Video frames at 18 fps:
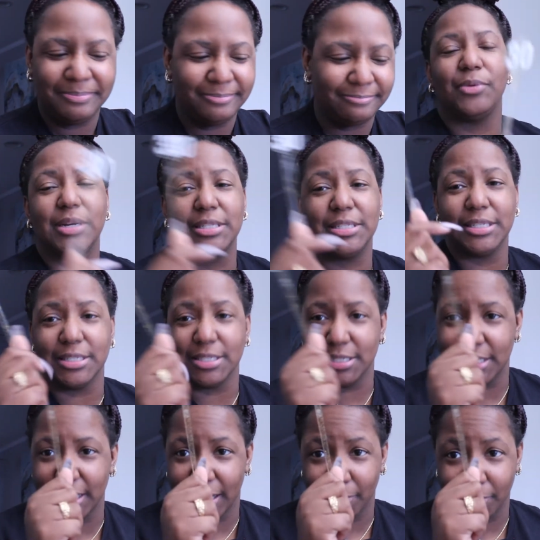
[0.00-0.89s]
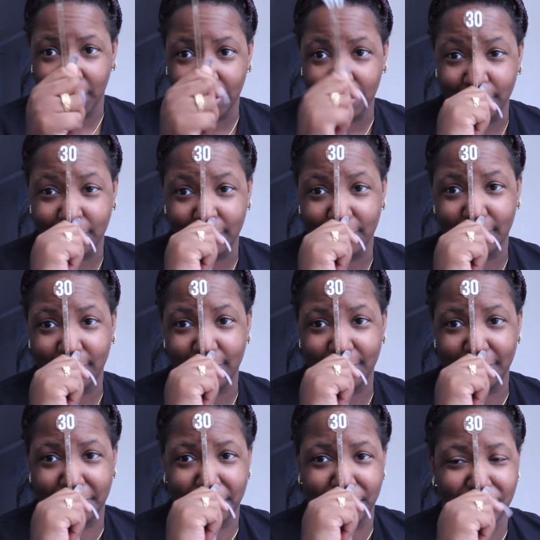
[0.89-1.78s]
One that says dummy.
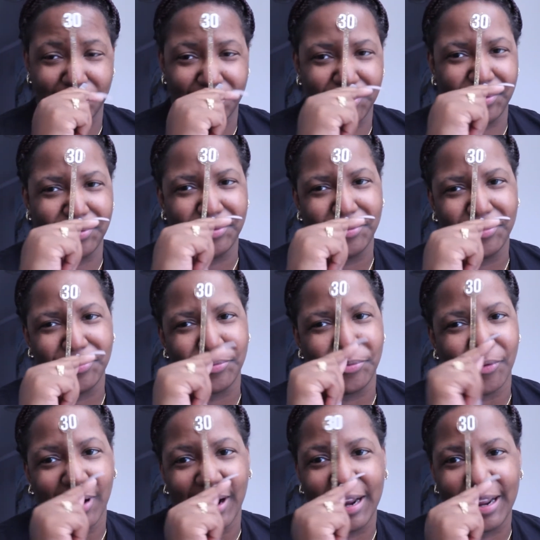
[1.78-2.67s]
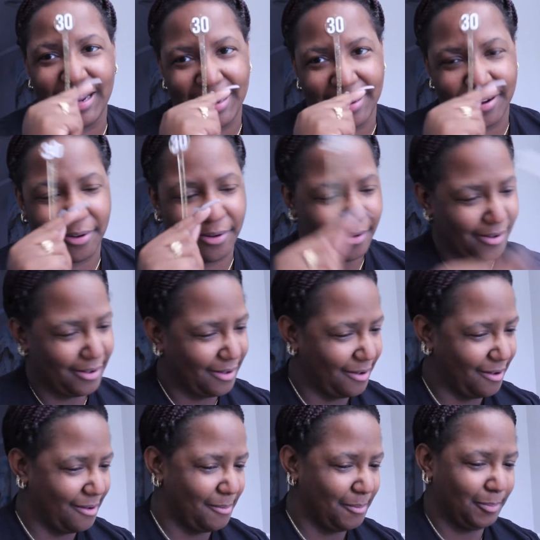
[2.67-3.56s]
Right here.
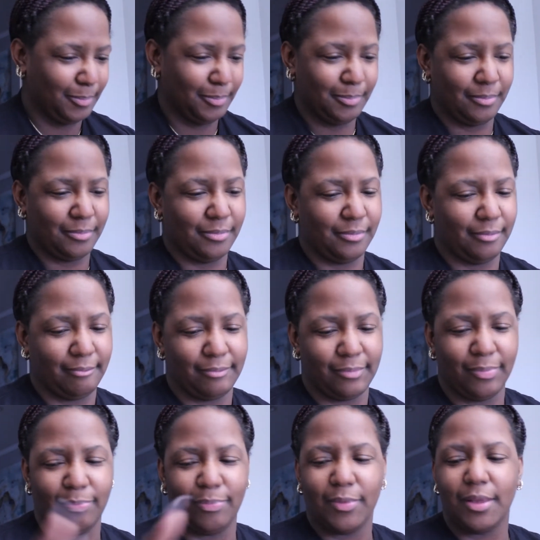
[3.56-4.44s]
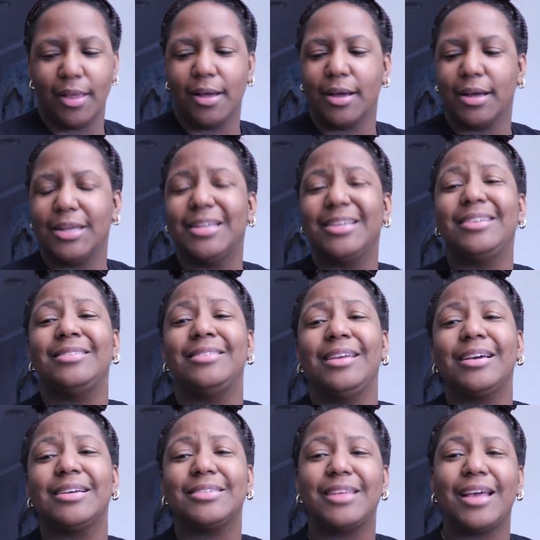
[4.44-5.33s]
Lord. Because these
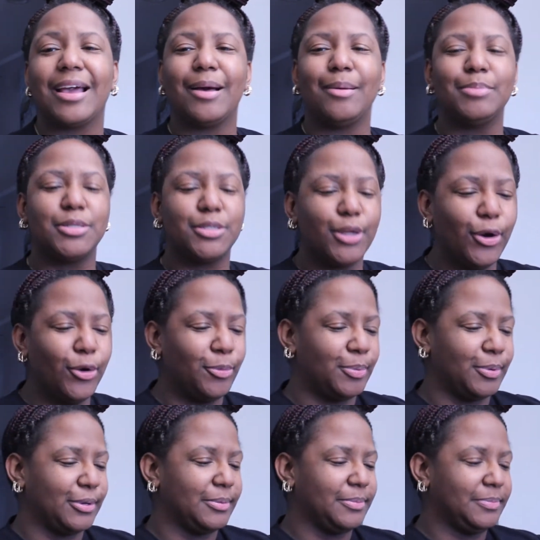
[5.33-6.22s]
niggas think I'm stupid.